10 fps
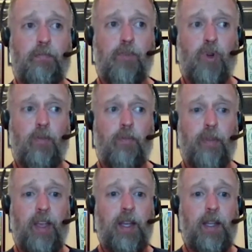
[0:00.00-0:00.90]
more
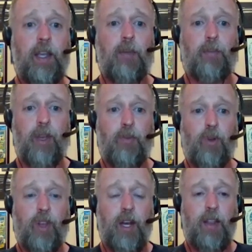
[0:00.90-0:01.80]
being a guinea pig
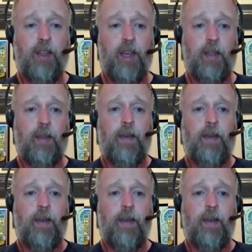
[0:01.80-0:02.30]
more than anything.